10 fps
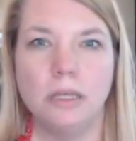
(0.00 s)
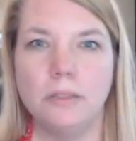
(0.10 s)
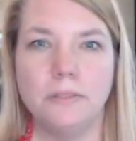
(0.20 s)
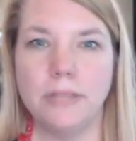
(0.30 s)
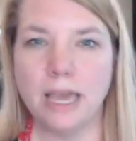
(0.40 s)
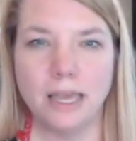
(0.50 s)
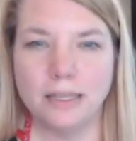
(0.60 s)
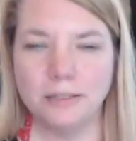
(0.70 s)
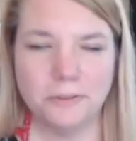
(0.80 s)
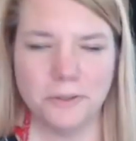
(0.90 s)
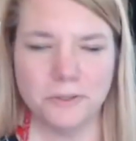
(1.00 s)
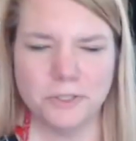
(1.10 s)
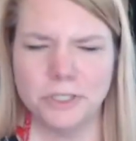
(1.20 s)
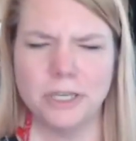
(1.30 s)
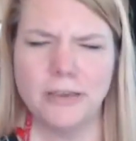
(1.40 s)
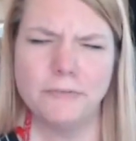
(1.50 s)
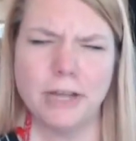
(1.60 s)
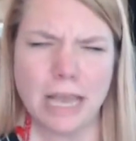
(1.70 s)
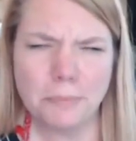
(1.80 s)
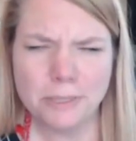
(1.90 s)
That should never
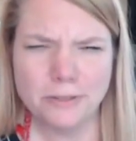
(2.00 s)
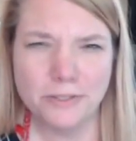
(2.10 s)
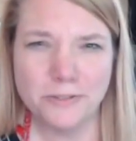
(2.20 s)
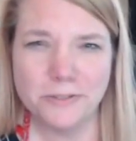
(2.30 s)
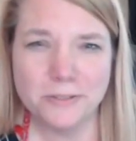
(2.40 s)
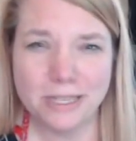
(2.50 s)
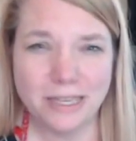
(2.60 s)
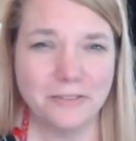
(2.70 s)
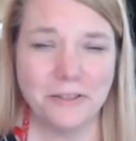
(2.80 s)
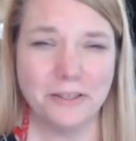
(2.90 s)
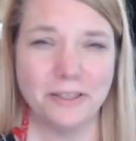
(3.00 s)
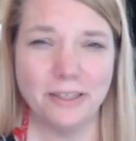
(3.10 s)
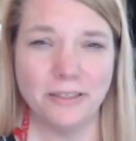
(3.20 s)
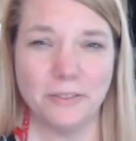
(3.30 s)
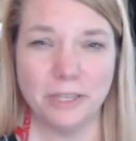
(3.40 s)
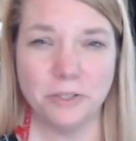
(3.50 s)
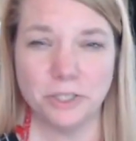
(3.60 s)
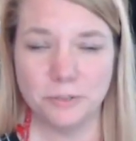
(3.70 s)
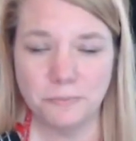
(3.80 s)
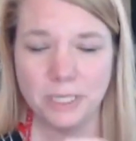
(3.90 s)
happen. That they
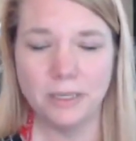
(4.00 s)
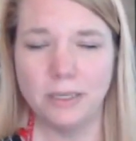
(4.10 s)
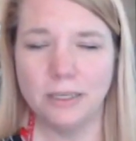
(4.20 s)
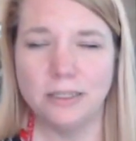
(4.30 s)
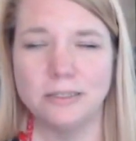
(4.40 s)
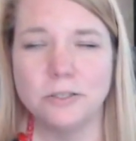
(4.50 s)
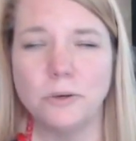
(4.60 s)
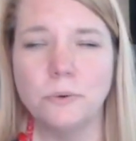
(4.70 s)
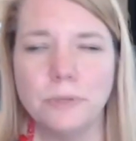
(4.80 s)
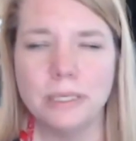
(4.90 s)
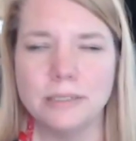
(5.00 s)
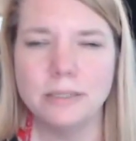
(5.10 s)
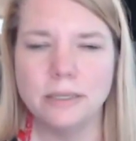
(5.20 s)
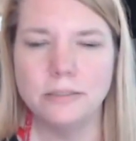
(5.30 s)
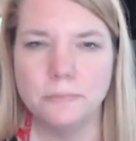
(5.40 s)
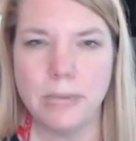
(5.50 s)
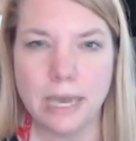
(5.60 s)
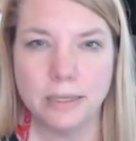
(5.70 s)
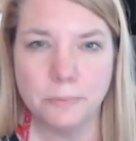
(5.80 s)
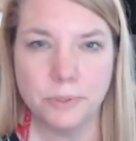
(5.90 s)
should be, it's so easy to
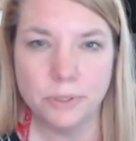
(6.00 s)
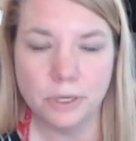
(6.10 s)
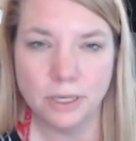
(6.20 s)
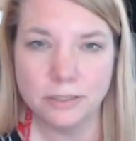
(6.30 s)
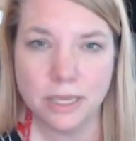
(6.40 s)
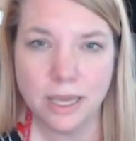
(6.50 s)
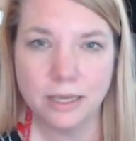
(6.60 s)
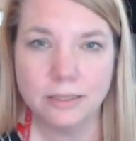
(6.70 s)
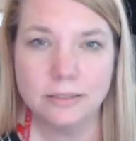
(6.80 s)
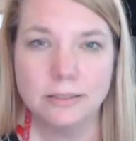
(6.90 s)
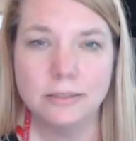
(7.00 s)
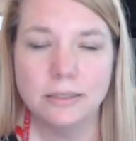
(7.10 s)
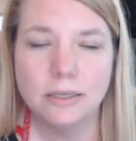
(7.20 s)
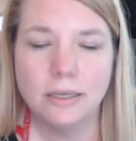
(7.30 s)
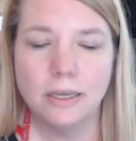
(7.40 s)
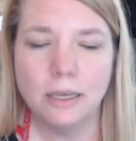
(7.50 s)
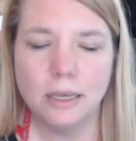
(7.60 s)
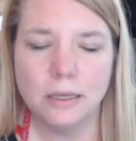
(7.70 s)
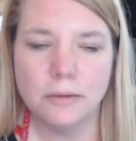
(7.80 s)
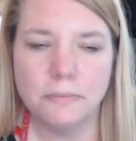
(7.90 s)
back up your contacts
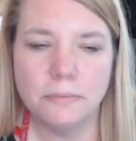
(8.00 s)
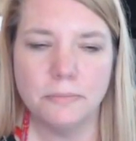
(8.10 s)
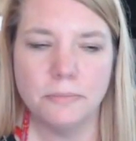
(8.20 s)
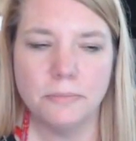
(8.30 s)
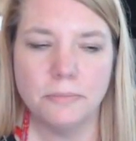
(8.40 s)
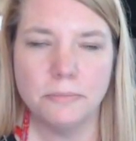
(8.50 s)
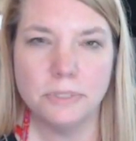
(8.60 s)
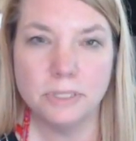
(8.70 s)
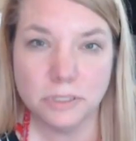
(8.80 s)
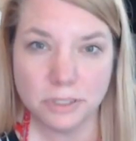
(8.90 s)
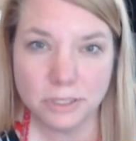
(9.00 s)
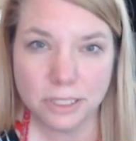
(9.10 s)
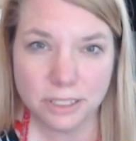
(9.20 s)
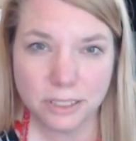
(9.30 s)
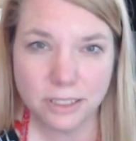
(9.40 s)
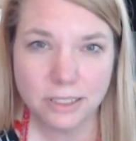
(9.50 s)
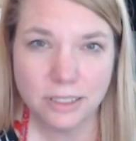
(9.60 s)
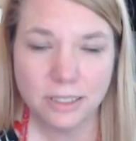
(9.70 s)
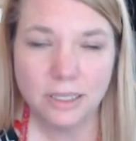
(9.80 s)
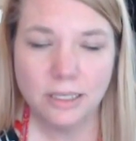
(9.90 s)
um digitally.
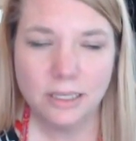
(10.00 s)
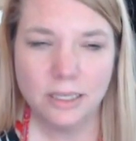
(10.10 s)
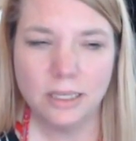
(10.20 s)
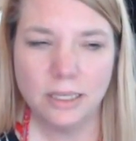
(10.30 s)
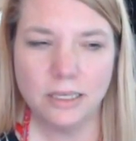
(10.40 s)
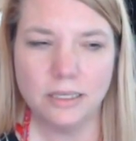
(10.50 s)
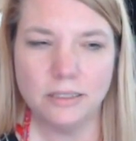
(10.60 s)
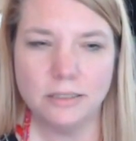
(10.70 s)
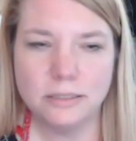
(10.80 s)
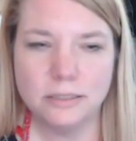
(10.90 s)
And